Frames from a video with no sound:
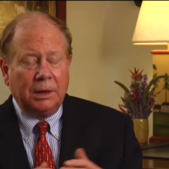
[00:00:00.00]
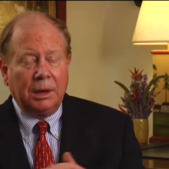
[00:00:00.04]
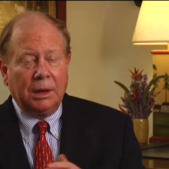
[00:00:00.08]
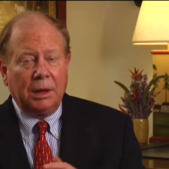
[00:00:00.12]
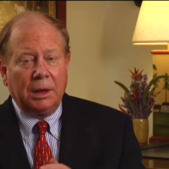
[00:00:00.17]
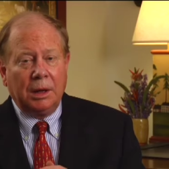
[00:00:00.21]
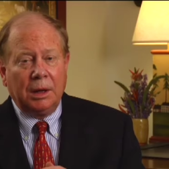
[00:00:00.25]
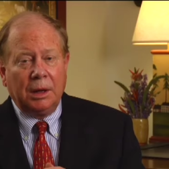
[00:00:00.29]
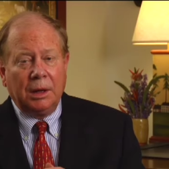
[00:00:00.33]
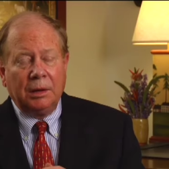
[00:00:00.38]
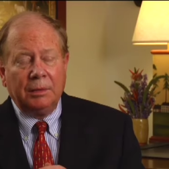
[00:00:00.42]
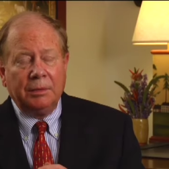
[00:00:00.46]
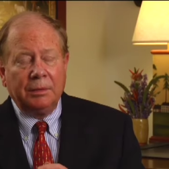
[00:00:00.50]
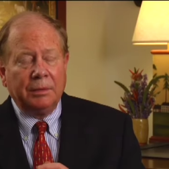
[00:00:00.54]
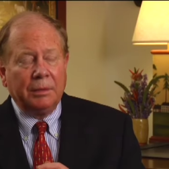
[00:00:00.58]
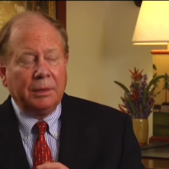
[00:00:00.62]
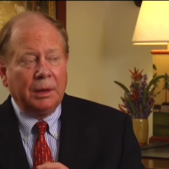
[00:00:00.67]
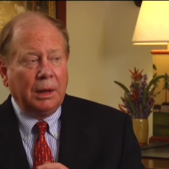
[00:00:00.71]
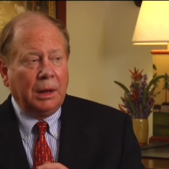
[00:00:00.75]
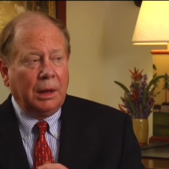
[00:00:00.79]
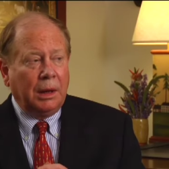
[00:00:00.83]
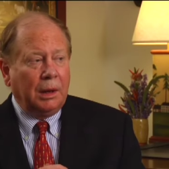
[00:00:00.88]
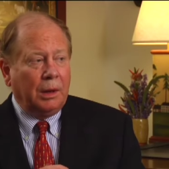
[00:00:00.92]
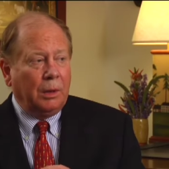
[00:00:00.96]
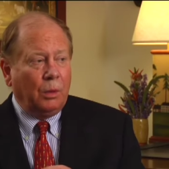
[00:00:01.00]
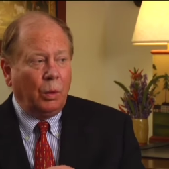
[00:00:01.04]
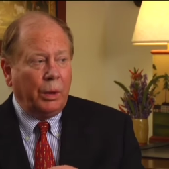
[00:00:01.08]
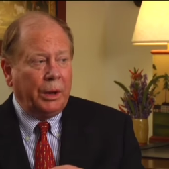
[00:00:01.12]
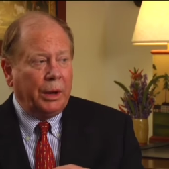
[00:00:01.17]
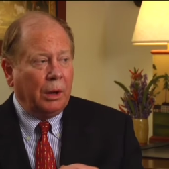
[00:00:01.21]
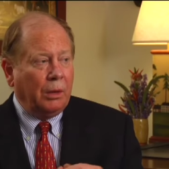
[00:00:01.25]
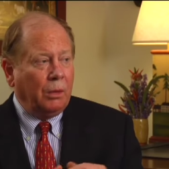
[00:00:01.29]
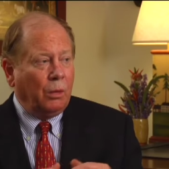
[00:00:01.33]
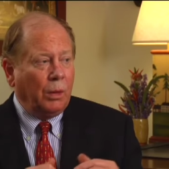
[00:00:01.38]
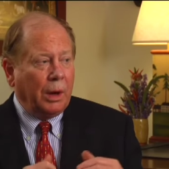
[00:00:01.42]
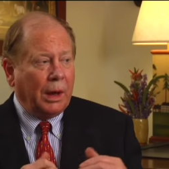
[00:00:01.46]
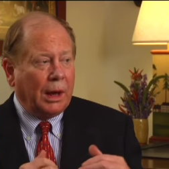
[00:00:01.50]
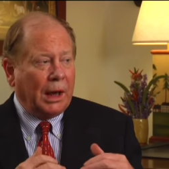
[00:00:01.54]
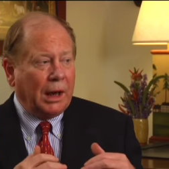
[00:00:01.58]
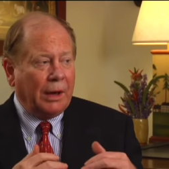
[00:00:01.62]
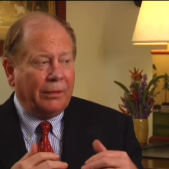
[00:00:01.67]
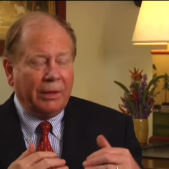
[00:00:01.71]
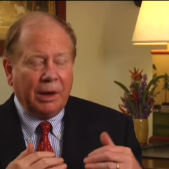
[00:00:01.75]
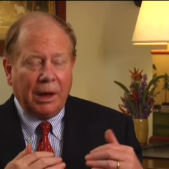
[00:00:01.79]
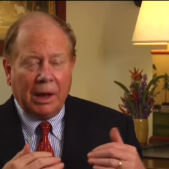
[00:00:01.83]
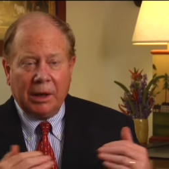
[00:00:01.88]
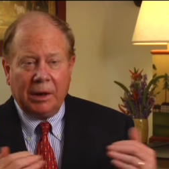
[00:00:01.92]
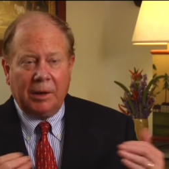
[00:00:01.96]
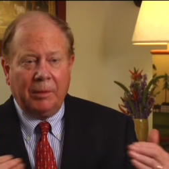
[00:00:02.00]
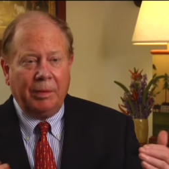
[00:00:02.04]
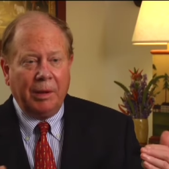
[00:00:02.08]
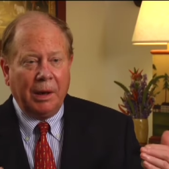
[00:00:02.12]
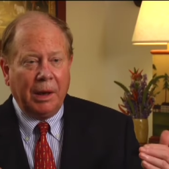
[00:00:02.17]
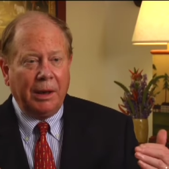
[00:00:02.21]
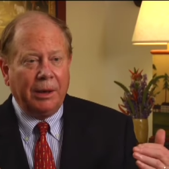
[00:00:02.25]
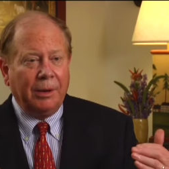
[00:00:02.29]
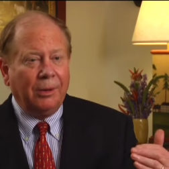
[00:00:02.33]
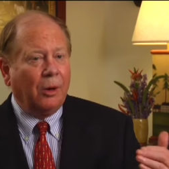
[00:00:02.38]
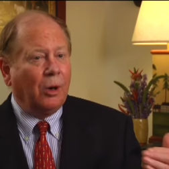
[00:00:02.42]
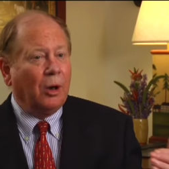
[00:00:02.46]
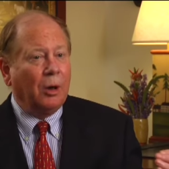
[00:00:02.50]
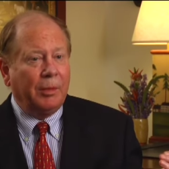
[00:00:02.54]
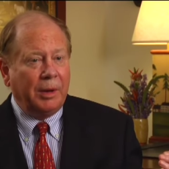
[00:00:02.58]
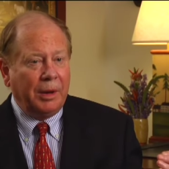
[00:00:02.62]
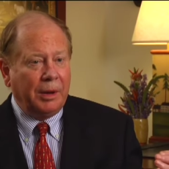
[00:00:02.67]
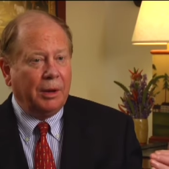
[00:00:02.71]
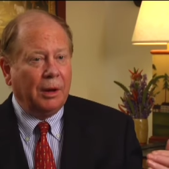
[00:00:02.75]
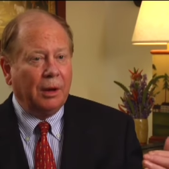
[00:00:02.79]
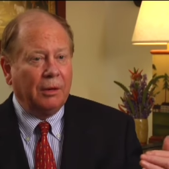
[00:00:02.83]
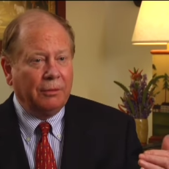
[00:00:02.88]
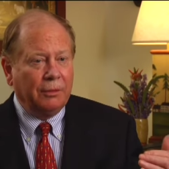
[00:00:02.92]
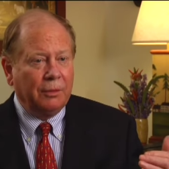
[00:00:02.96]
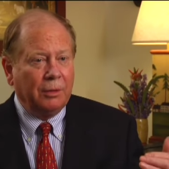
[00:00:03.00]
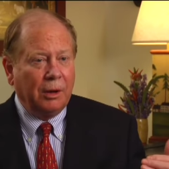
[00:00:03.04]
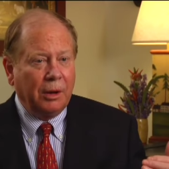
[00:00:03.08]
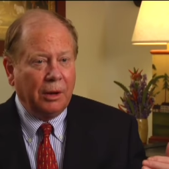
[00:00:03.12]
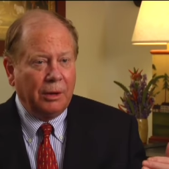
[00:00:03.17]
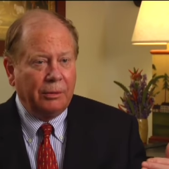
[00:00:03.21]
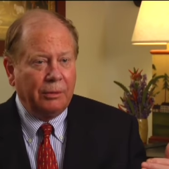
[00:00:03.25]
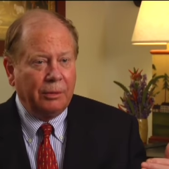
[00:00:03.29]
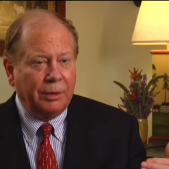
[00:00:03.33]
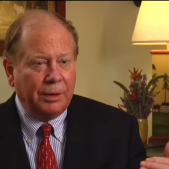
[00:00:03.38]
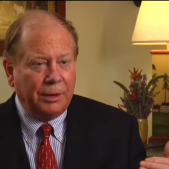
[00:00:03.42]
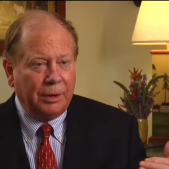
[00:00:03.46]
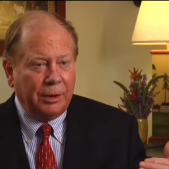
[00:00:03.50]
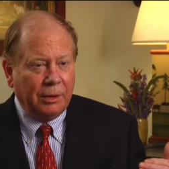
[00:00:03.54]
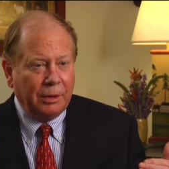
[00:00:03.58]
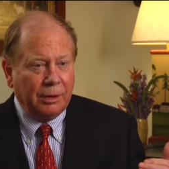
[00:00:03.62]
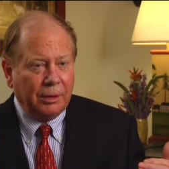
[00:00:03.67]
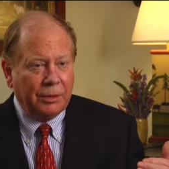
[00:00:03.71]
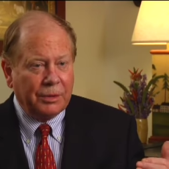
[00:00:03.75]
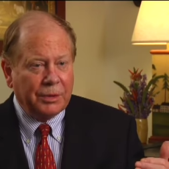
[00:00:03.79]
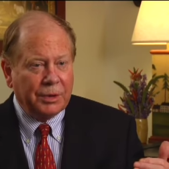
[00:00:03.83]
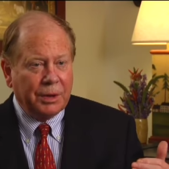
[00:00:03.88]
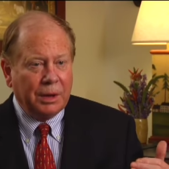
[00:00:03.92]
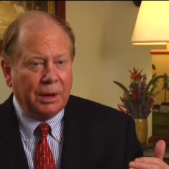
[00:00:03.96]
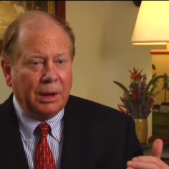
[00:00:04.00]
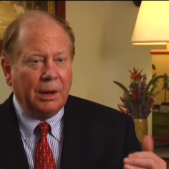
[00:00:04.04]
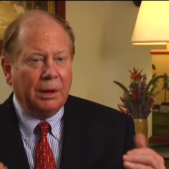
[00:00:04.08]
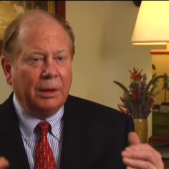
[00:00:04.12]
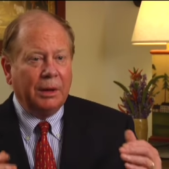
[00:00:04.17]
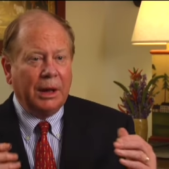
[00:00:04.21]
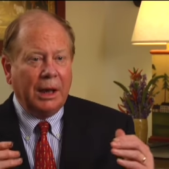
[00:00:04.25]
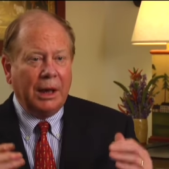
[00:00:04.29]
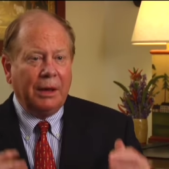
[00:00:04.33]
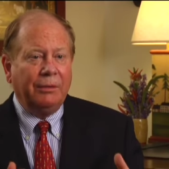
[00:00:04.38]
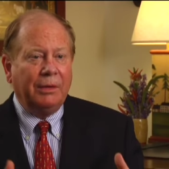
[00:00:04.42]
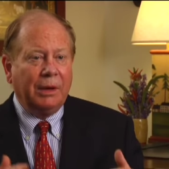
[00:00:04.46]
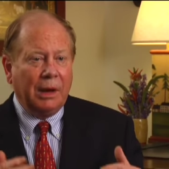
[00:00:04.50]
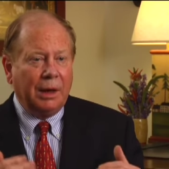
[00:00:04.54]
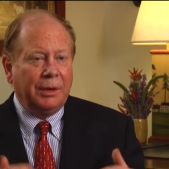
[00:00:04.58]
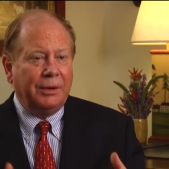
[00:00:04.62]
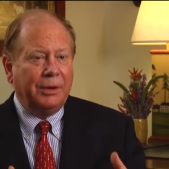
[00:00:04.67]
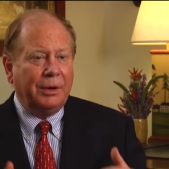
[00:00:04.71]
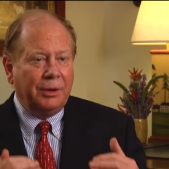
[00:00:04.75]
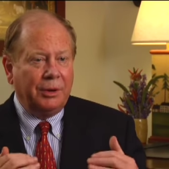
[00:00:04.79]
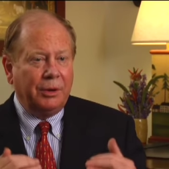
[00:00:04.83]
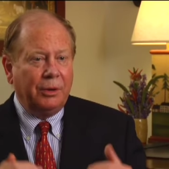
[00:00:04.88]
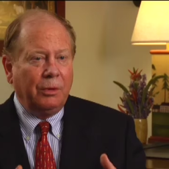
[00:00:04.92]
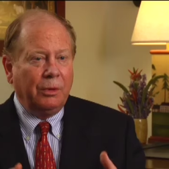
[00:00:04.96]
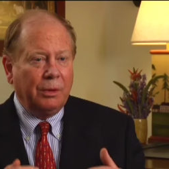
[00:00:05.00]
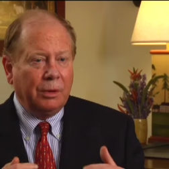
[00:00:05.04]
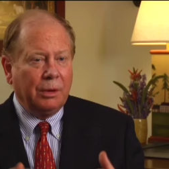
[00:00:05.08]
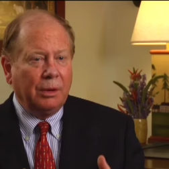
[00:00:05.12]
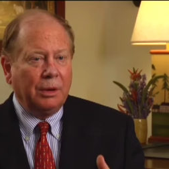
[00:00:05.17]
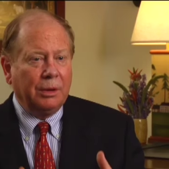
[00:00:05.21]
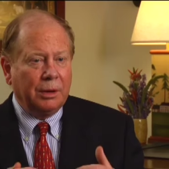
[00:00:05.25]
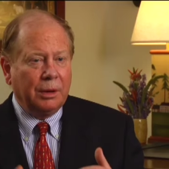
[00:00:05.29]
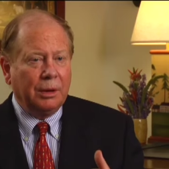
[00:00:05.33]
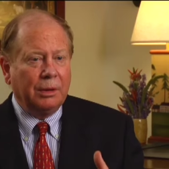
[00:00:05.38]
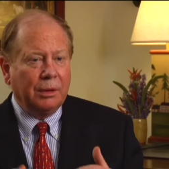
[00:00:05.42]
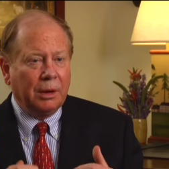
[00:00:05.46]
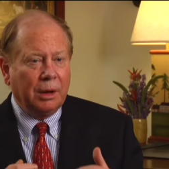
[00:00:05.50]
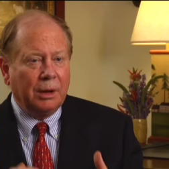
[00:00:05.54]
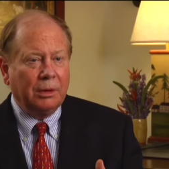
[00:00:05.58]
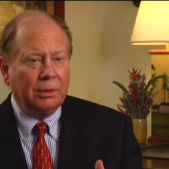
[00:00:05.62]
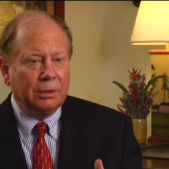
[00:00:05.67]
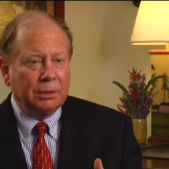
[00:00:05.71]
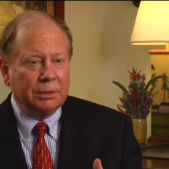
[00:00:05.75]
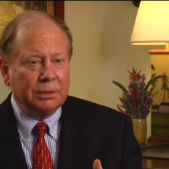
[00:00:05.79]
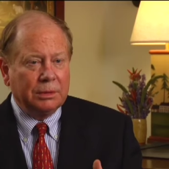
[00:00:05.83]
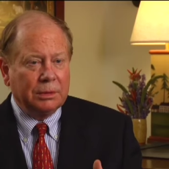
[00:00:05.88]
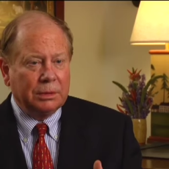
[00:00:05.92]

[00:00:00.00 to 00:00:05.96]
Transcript: Um, we don't want to have an occupying army there for a 100 years. They've got to do it on their own.